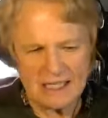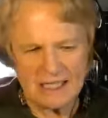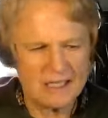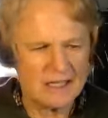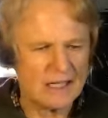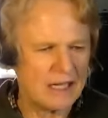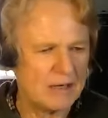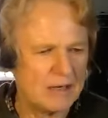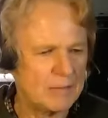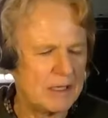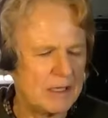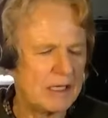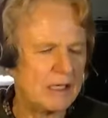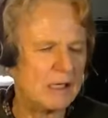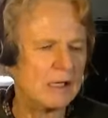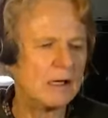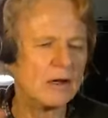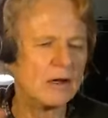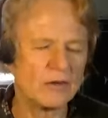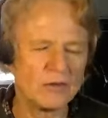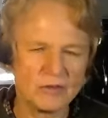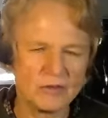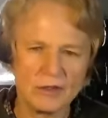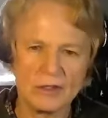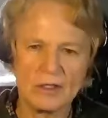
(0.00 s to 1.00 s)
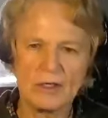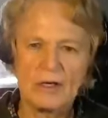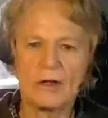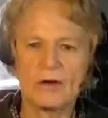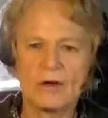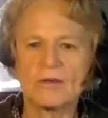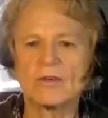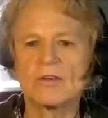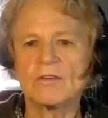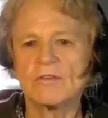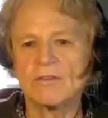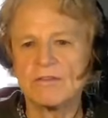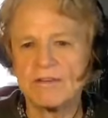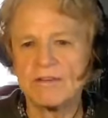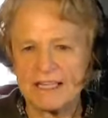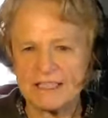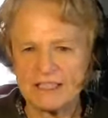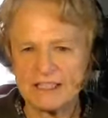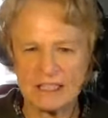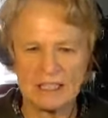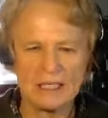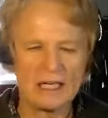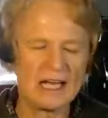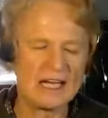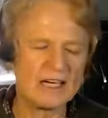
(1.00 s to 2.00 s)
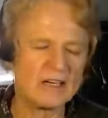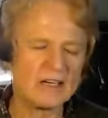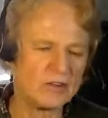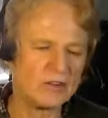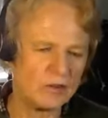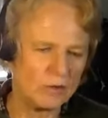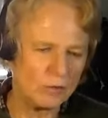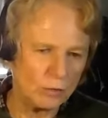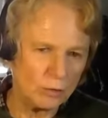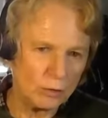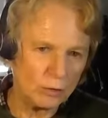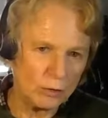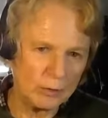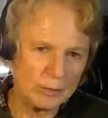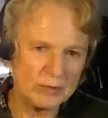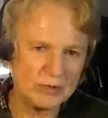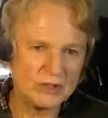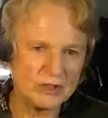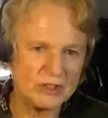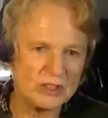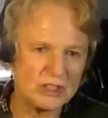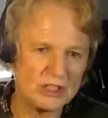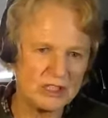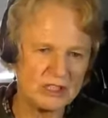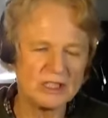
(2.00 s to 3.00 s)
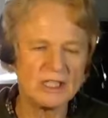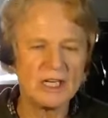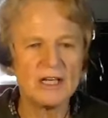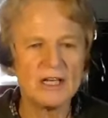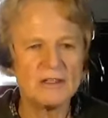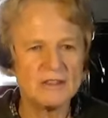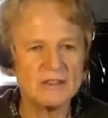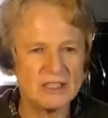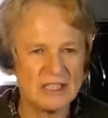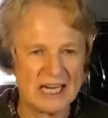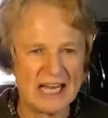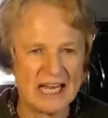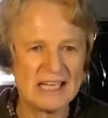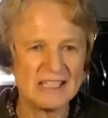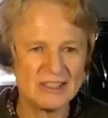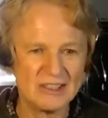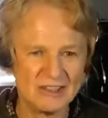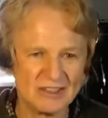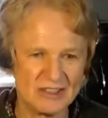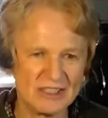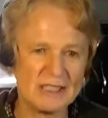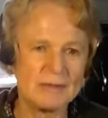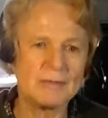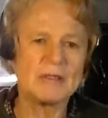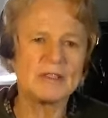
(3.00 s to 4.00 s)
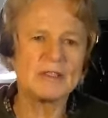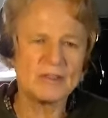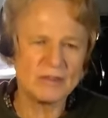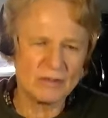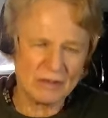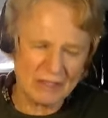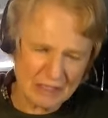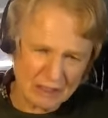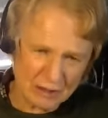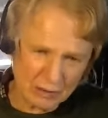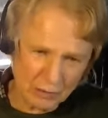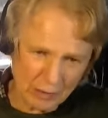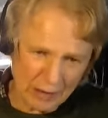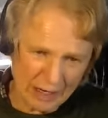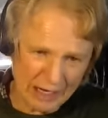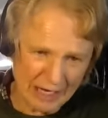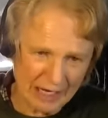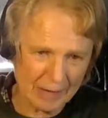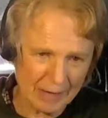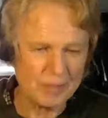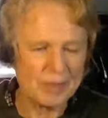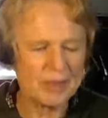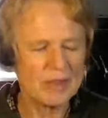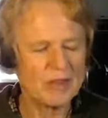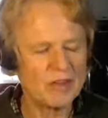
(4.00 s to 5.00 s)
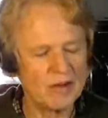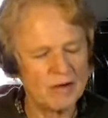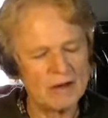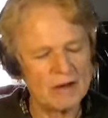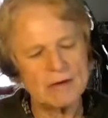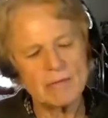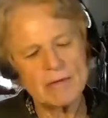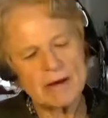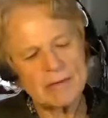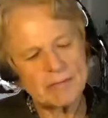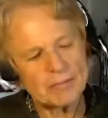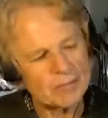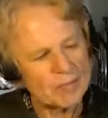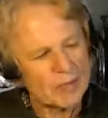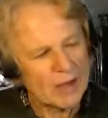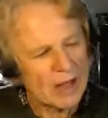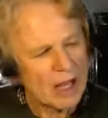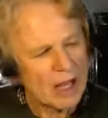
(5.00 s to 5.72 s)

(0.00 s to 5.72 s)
her, there'd been mm. lots mm. and lots of flashing lights and orbs, and she'd known she had to see me straight away. So anyway,